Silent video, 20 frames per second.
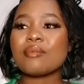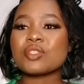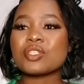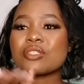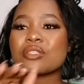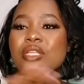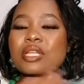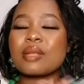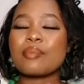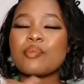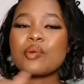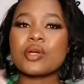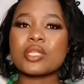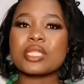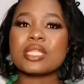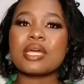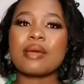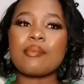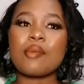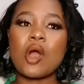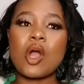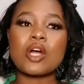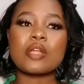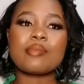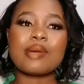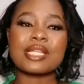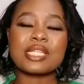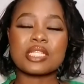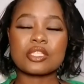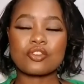just gonna put them
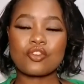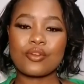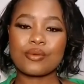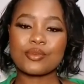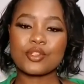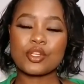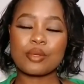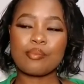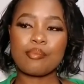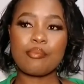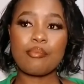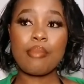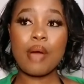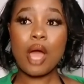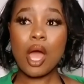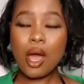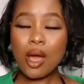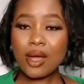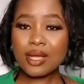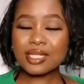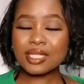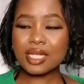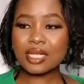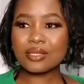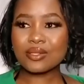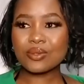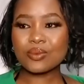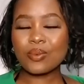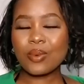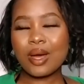on my description box
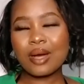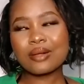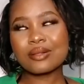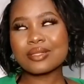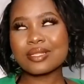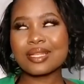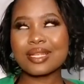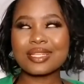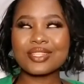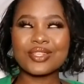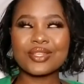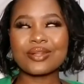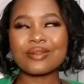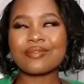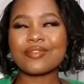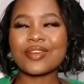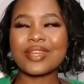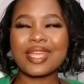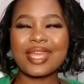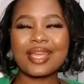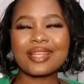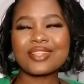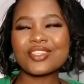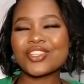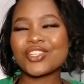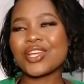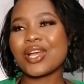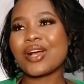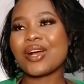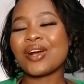as well so that you don't
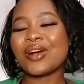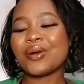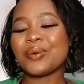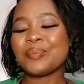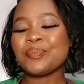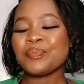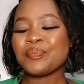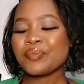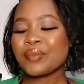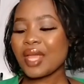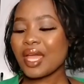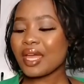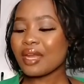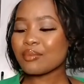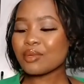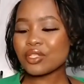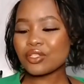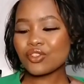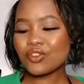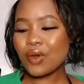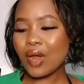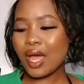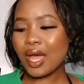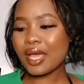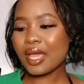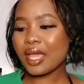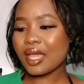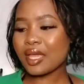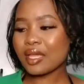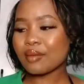forget, y'all. And I'm gonna
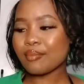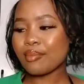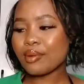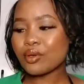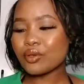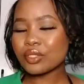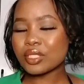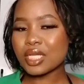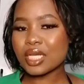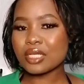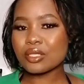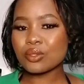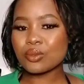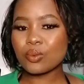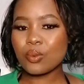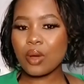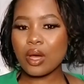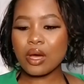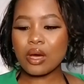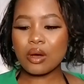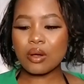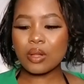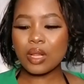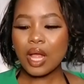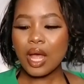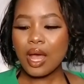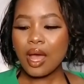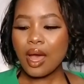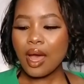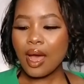try and put as well
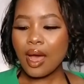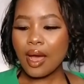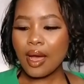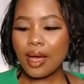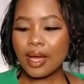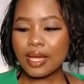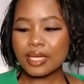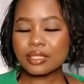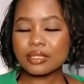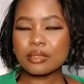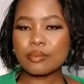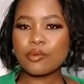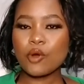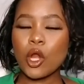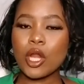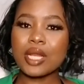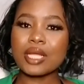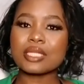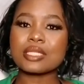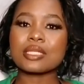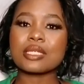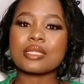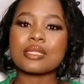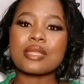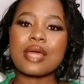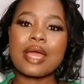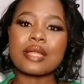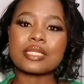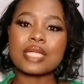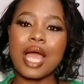as the products
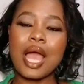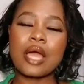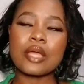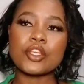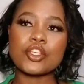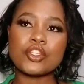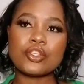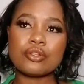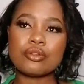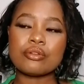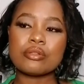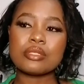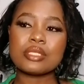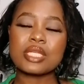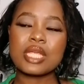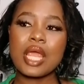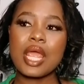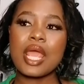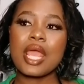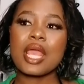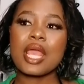that I used.